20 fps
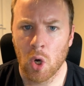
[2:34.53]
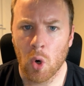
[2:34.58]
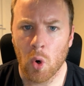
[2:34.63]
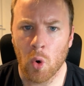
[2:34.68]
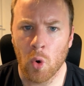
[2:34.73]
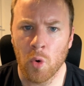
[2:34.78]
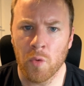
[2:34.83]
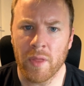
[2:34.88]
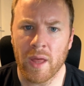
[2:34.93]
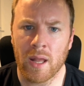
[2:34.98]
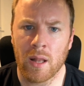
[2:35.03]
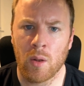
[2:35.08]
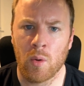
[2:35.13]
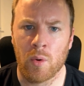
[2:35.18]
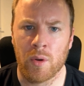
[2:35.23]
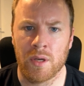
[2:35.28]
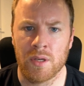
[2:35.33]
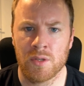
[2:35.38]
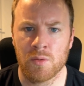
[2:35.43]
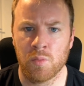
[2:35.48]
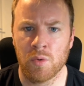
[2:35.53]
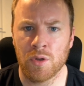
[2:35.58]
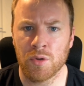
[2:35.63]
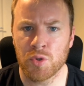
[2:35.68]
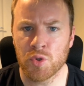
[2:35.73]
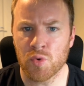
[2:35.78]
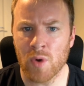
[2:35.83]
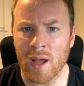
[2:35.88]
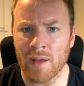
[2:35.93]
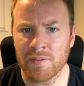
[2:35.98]
or their lawyers will
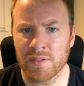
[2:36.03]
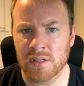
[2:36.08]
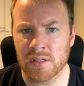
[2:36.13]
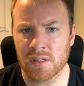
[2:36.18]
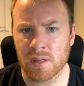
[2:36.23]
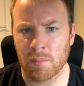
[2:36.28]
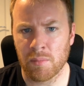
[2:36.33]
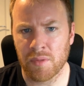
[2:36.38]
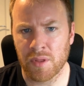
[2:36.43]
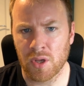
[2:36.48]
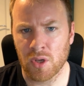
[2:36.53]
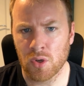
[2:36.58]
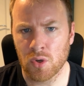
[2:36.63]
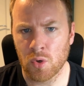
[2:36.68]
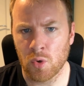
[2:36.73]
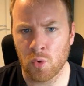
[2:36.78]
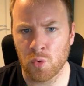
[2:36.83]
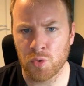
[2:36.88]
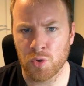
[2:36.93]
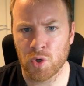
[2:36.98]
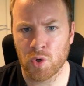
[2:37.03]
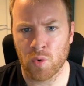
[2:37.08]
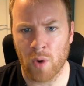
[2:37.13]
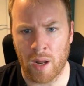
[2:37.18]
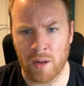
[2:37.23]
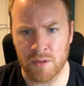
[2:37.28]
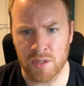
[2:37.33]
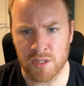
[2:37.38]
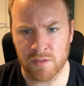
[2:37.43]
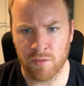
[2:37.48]
draft something called
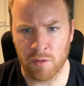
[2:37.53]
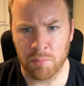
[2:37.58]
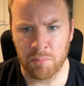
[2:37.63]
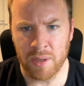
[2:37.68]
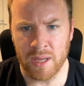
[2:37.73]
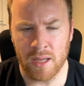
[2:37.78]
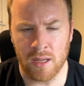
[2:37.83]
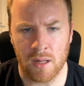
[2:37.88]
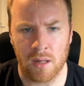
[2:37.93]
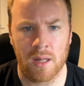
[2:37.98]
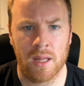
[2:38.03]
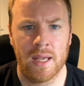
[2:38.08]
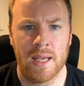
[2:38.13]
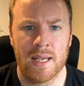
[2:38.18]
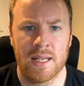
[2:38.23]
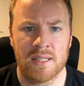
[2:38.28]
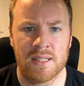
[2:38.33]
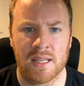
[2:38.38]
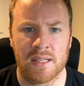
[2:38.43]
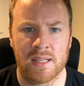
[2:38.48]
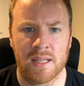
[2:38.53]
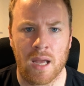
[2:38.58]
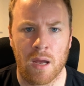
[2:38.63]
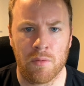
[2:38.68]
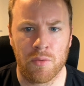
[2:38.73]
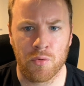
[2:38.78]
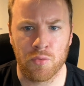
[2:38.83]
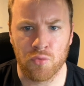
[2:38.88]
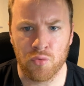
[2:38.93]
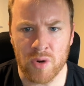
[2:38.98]
grounds of appeal, setting out
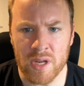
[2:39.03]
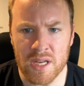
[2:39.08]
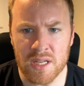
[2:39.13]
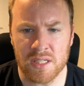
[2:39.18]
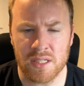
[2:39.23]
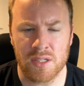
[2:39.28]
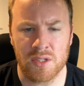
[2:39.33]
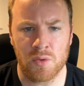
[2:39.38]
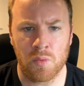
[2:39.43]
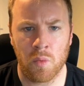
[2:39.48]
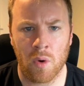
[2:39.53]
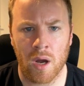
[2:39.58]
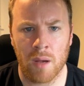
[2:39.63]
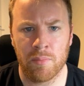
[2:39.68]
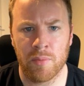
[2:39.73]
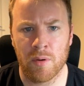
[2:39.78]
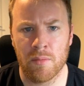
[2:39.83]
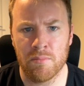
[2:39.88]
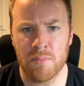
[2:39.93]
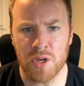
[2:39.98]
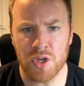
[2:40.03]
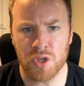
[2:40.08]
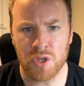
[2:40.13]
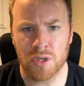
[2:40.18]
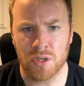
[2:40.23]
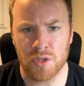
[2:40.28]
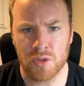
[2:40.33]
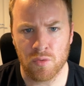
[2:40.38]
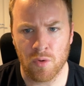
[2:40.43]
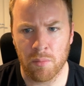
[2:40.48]
the reasons why
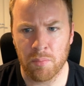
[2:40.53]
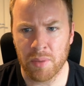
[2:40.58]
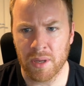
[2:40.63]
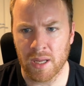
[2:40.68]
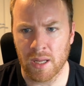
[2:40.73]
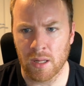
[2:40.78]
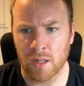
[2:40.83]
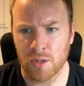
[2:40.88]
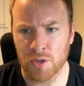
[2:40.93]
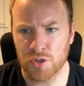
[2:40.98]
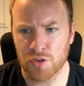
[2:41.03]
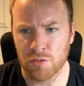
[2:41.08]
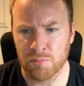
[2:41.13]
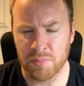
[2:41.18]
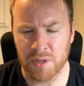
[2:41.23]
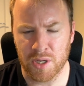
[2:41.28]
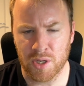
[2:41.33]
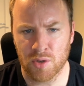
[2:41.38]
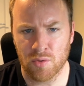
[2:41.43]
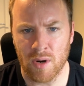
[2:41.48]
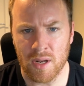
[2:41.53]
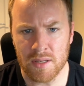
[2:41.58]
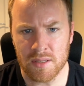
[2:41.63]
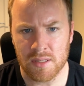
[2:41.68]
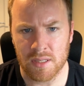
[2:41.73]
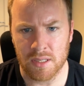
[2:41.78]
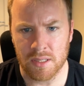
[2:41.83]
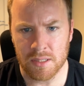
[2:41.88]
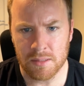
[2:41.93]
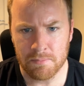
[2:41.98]
permission to appeal should be
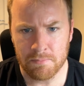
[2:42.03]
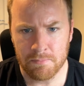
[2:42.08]
granted.